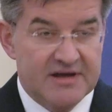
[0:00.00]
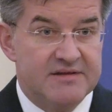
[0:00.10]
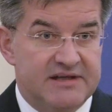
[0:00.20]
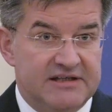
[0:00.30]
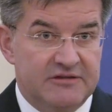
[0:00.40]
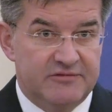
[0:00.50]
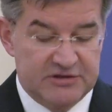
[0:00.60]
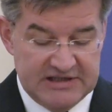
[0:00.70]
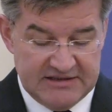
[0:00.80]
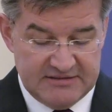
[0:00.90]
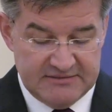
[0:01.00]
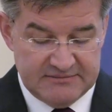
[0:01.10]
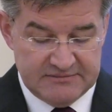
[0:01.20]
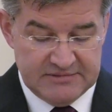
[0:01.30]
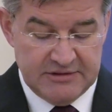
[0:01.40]
Thank you for that.
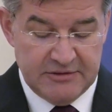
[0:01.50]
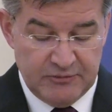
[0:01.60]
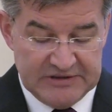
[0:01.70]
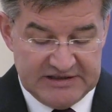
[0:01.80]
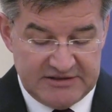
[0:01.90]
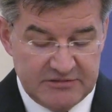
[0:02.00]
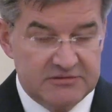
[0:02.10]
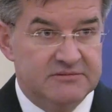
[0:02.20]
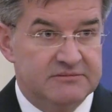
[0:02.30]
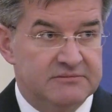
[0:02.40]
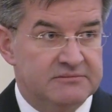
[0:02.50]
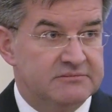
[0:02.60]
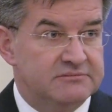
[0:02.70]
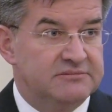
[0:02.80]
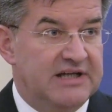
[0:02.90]
We need you,
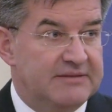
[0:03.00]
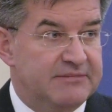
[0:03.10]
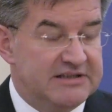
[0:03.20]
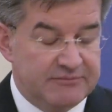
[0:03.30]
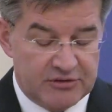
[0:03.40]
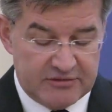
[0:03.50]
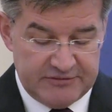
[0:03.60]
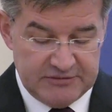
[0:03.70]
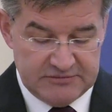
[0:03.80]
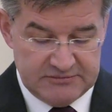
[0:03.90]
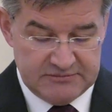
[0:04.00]
and many more of you.